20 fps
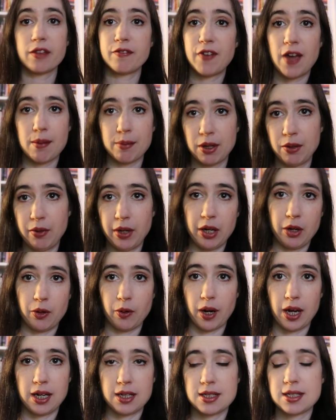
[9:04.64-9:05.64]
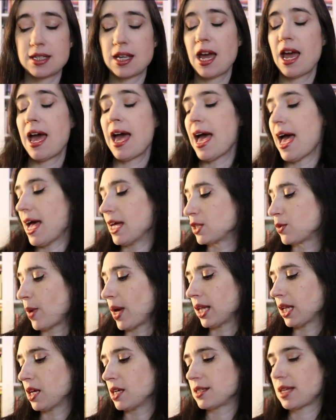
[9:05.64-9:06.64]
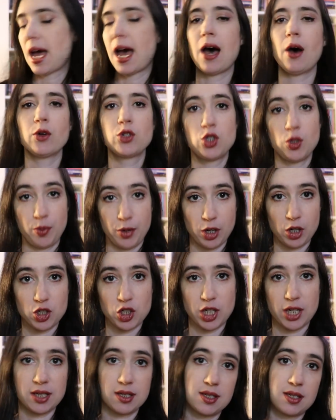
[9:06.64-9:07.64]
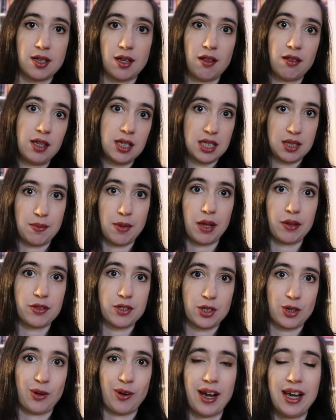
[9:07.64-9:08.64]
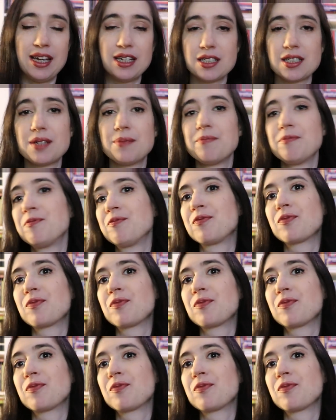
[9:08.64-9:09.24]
the family reading crates, as well as how to purchase this month's crate.